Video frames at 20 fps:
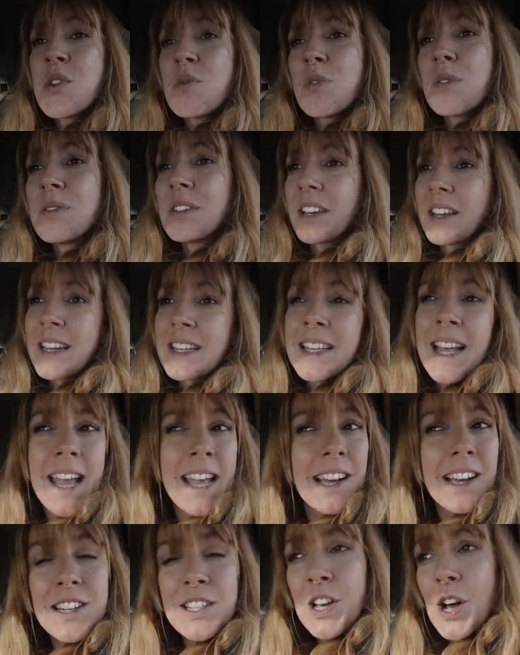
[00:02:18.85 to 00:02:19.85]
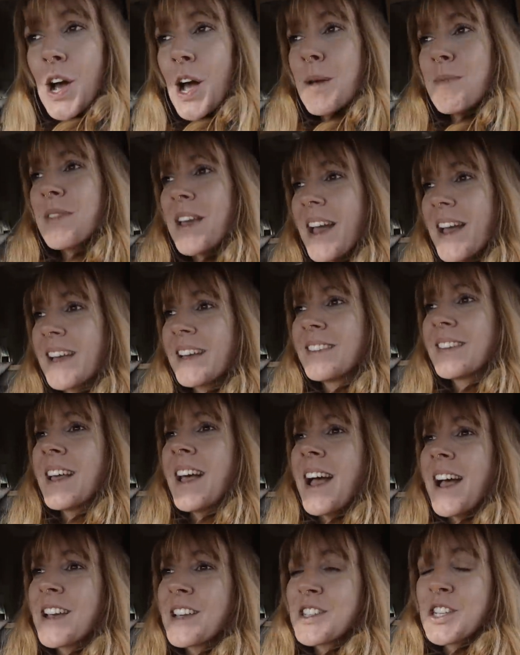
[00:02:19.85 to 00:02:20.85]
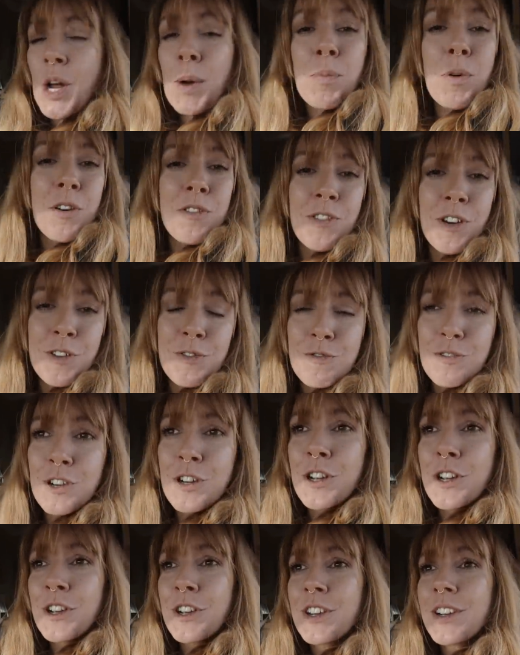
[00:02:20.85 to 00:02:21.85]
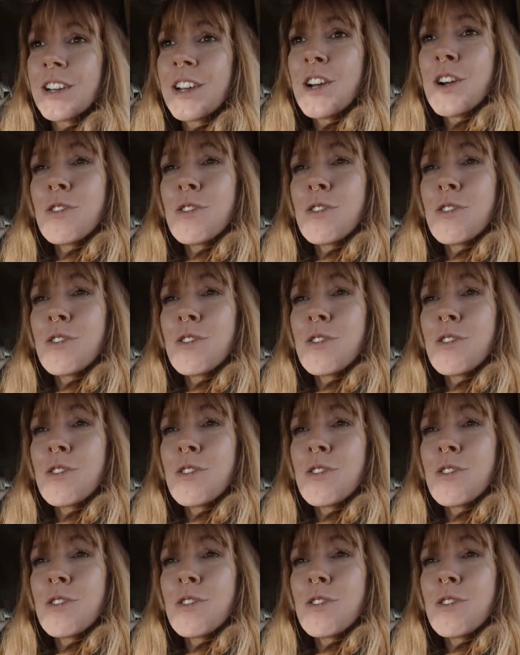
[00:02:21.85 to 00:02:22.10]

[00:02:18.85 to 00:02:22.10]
We're going to take our time getting there, stop off en route,